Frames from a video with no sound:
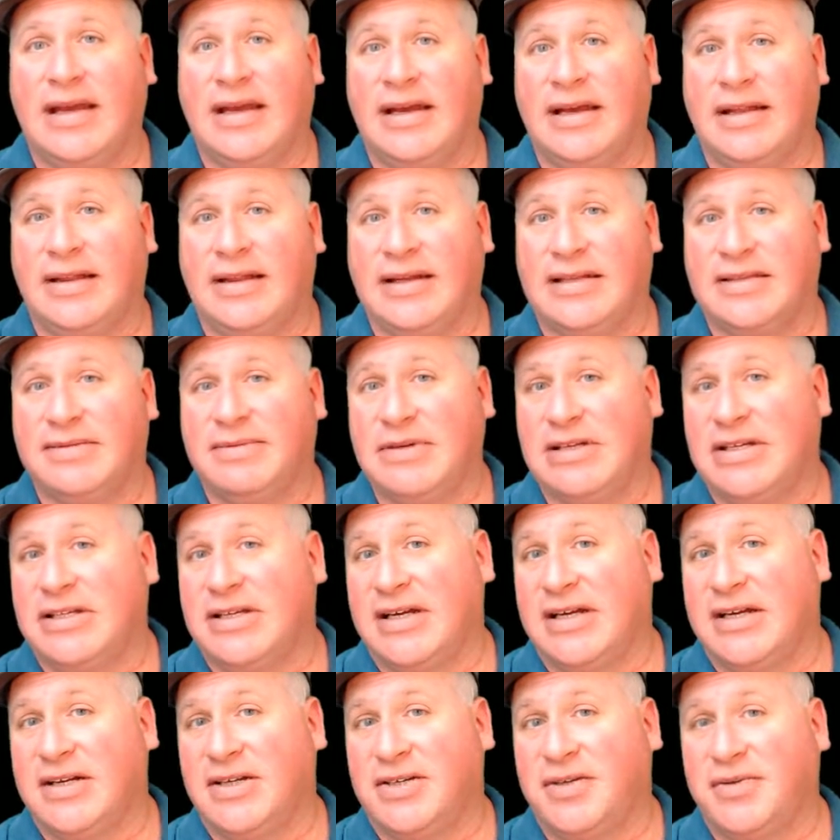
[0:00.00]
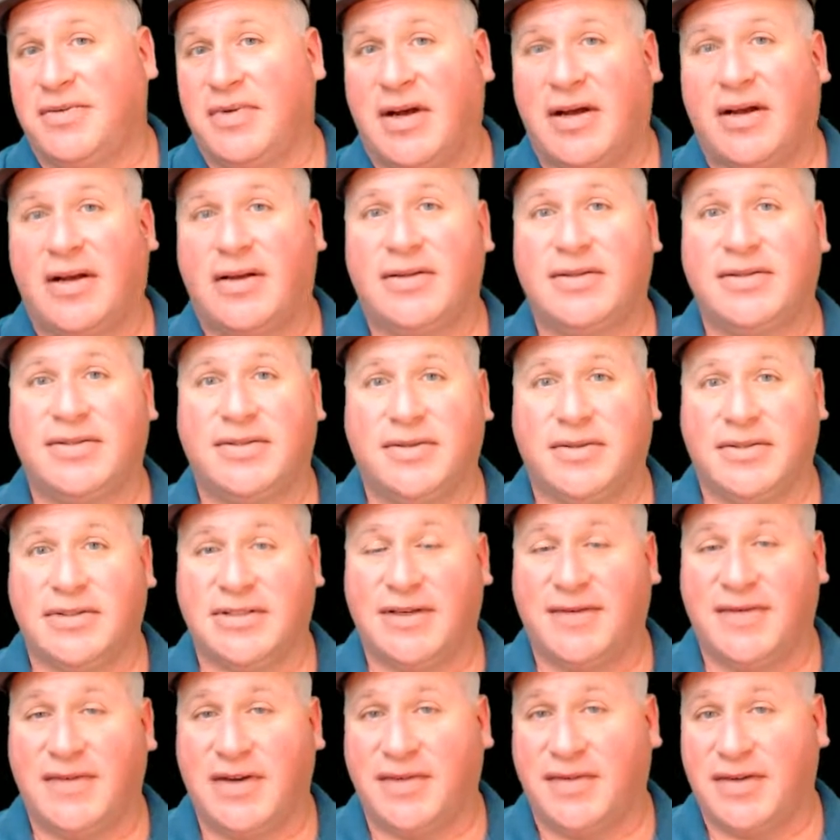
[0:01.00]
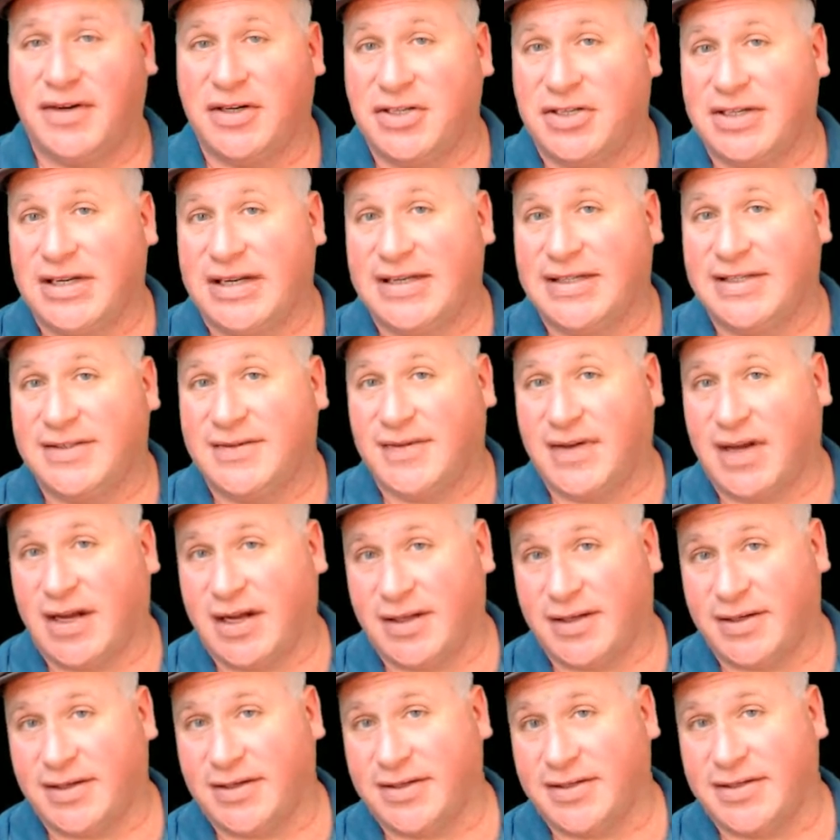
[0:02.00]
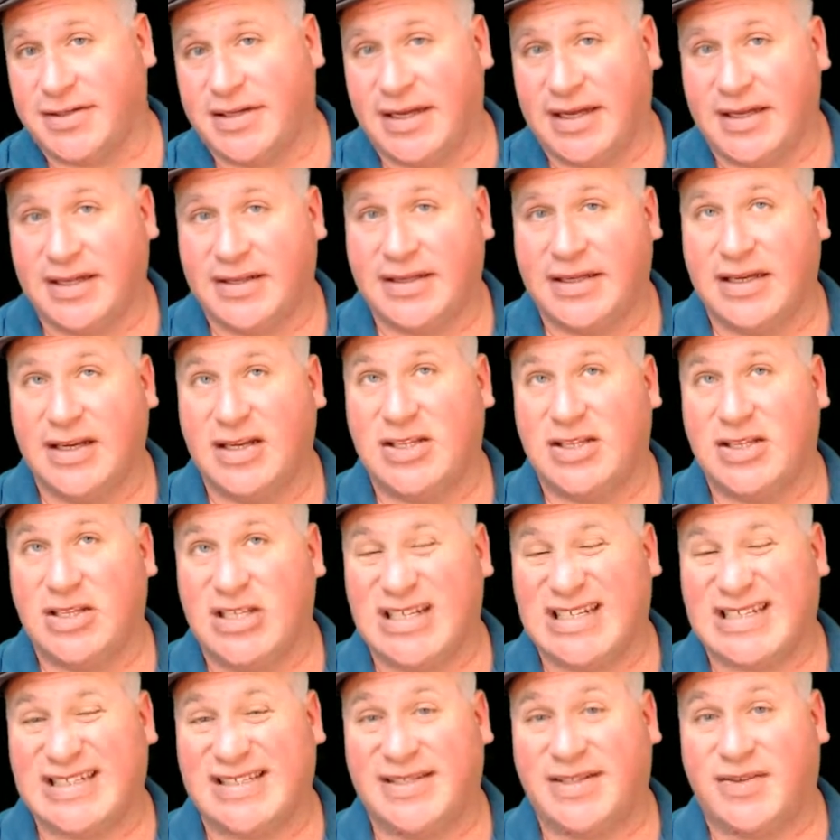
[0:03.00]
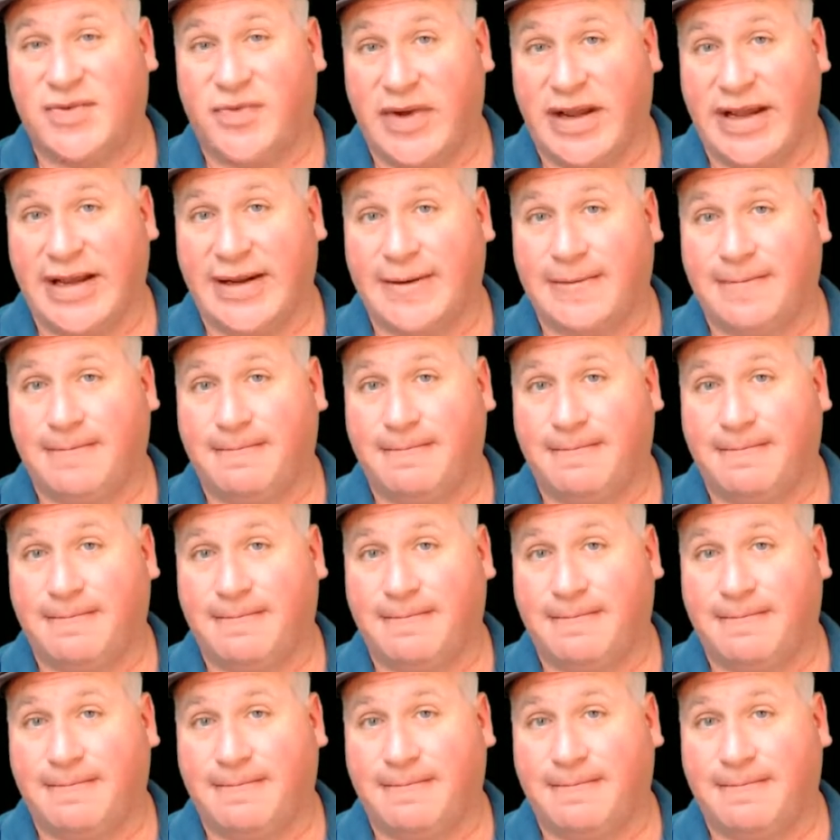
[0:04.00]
It lets me change to all sorts of different shades of colors to get things just right.